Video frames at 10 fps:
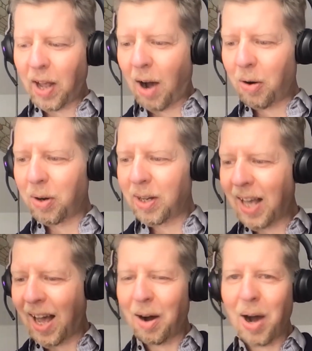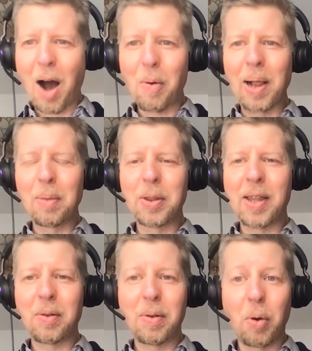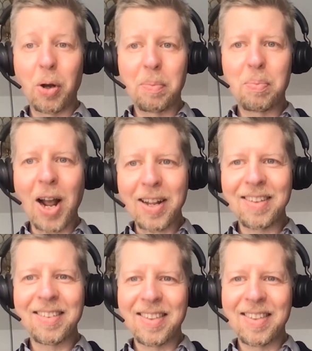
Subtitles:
how well would that work in practice,